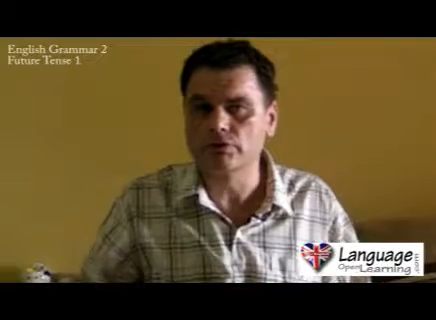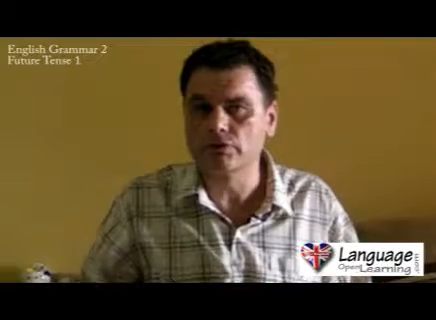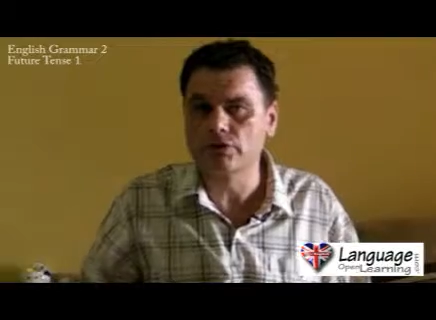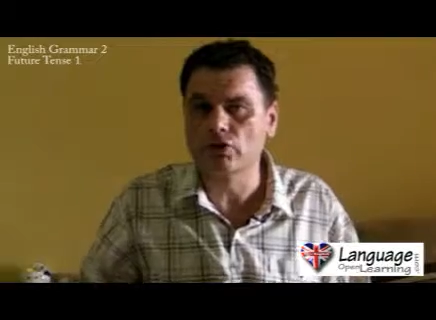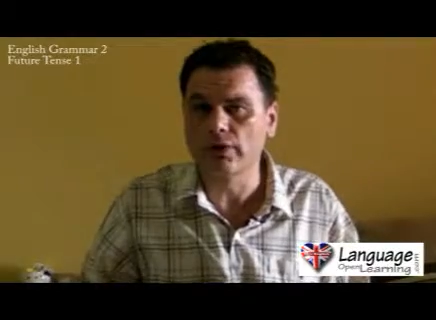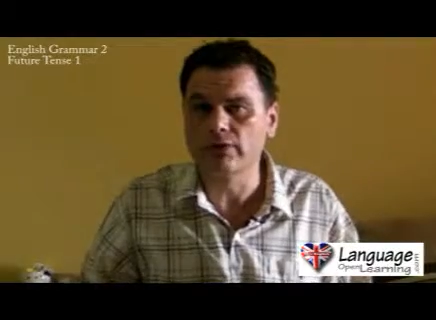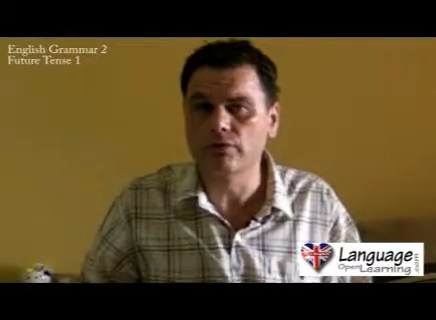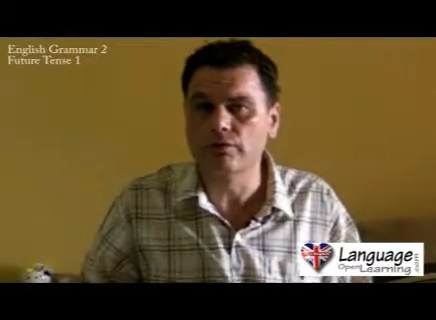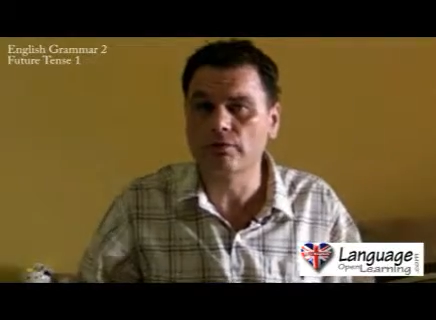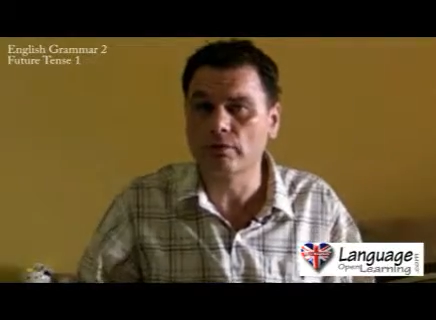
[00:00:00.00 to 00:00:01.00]
use going
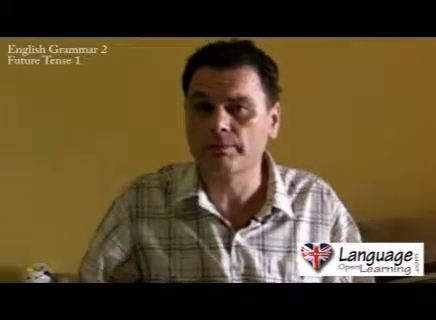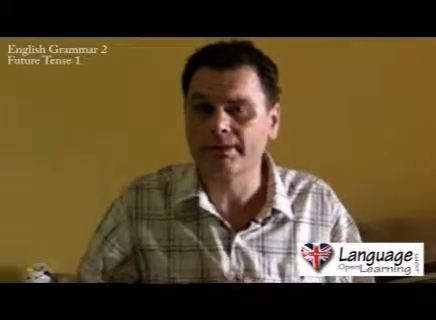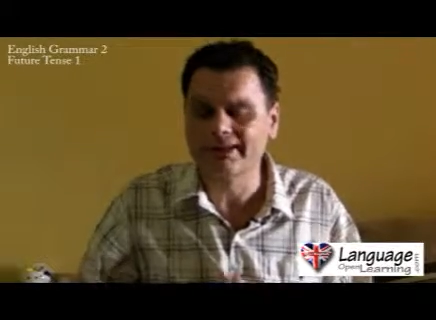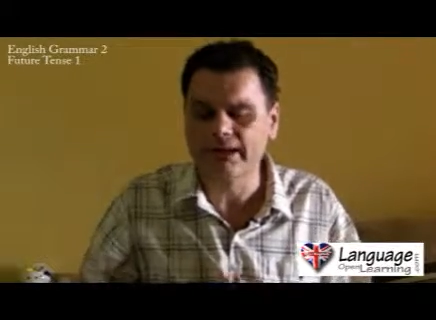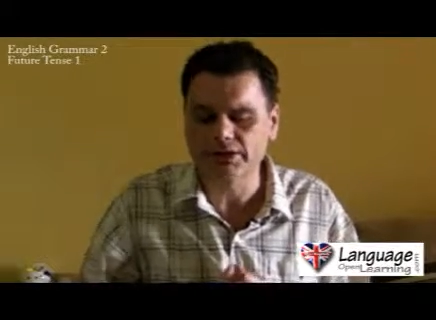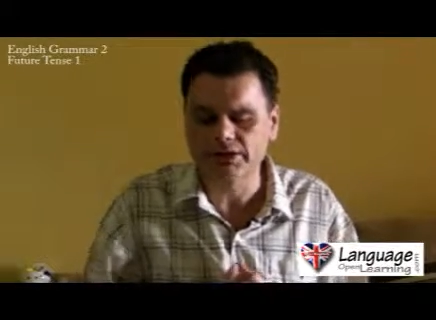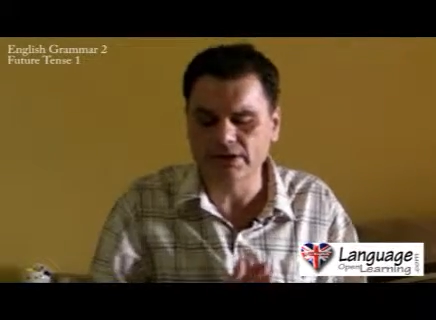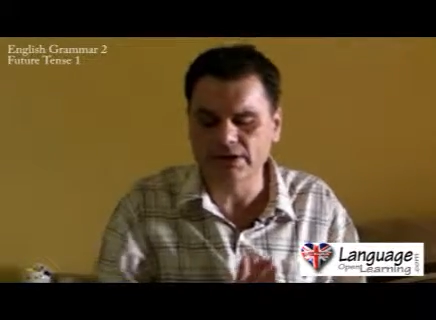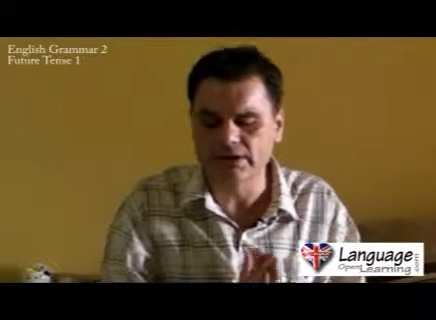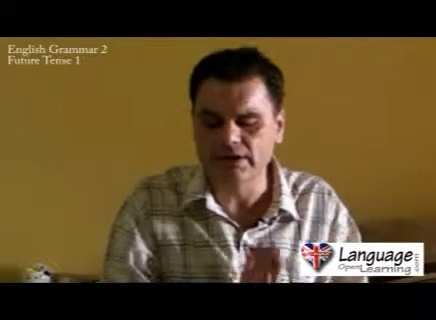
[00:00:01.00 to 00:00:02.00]
to for
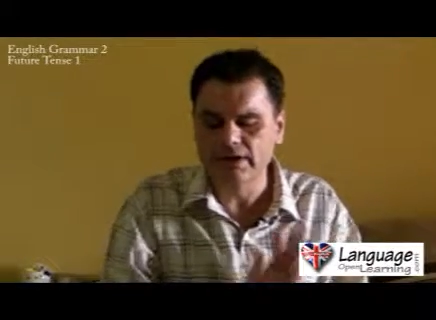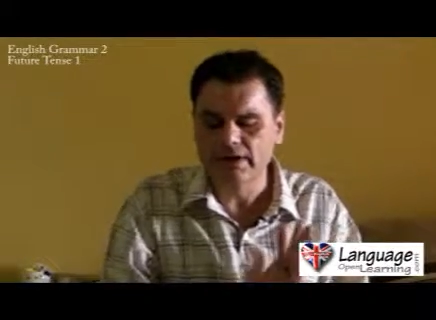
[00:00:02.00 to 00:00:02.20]
predictions.